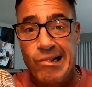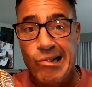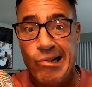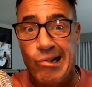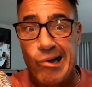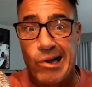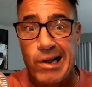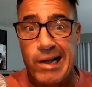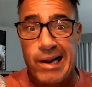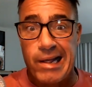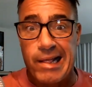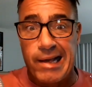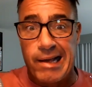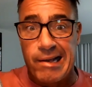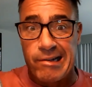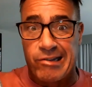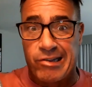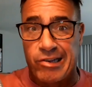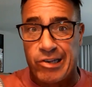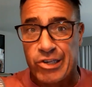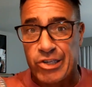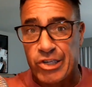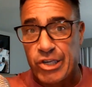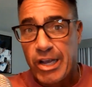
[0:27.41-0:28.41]
Look at
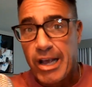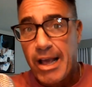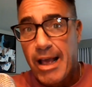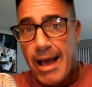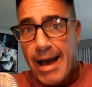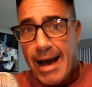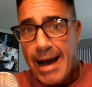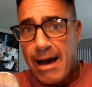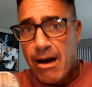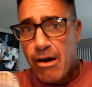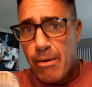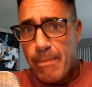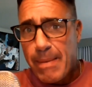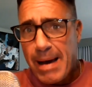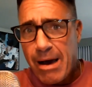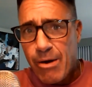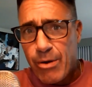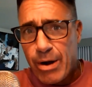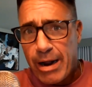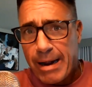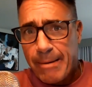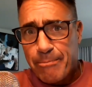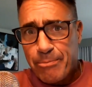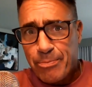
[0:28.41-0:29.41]
this. How
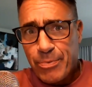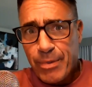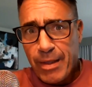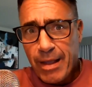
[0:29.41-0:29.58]
about it?